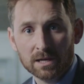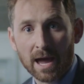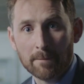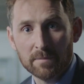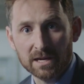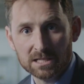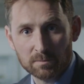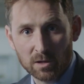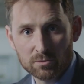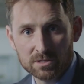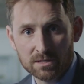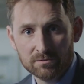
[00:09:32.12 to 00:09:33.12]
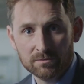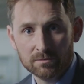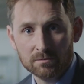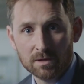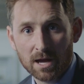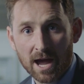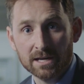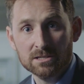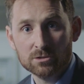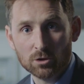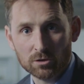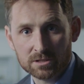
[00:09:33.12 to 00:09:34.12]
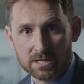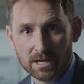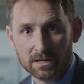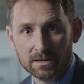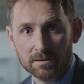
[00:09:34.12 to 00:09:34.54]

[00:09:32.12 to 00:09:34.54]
can be explosive, and is toxic.